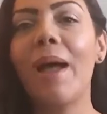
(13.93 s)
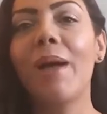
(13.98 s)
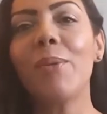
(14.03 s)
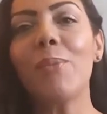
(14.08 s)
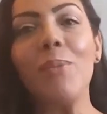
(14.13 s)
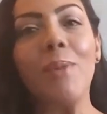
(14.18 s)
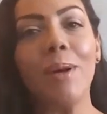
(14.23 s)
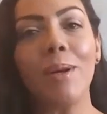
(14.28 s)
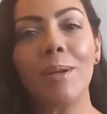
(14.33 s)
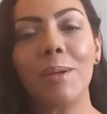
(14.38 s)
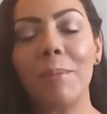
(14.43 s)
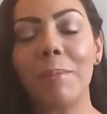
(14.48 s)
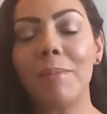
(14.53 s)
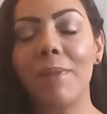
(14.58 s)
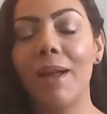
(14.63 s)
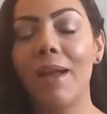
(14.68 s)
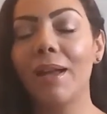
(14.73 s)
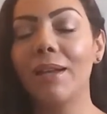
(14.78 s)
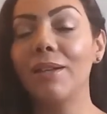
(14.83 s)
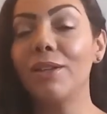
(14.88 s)
and welcome
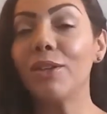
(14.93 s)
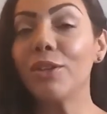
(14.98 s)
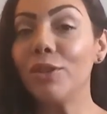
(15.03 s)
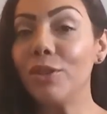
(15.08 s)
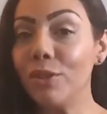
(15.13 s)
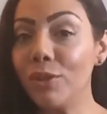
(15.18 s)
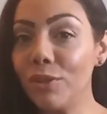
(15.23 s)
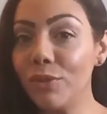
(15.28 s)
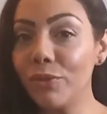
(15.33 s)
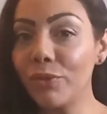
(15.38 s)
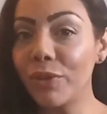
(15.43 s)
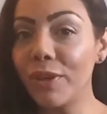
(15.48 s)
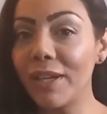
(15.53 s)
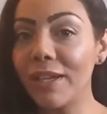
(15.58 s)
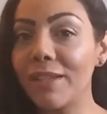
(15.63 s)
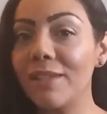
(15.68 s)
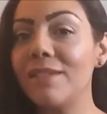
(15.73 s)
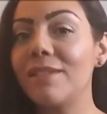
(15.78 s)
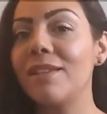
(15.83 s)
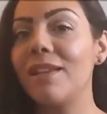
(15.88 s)
back new
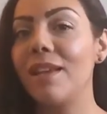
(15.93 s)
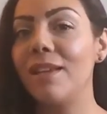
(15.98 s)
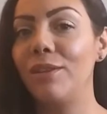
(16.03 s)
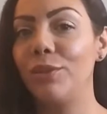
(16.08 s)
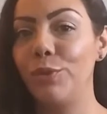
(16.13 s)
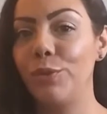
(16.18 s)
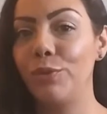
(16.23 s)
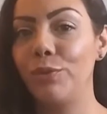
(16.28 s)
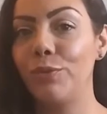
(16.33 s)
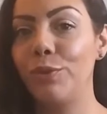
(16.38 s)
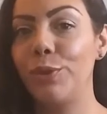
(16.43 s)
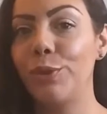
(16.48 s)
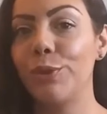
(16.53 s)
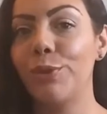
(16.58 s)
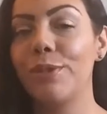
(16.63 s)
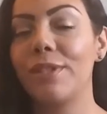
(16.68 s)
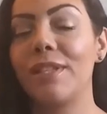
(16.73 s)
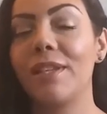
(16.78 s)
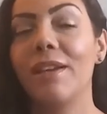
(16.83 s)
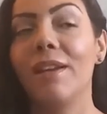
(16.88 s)
friends and new
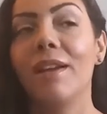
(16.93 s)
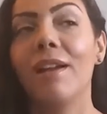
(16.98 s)
viewers.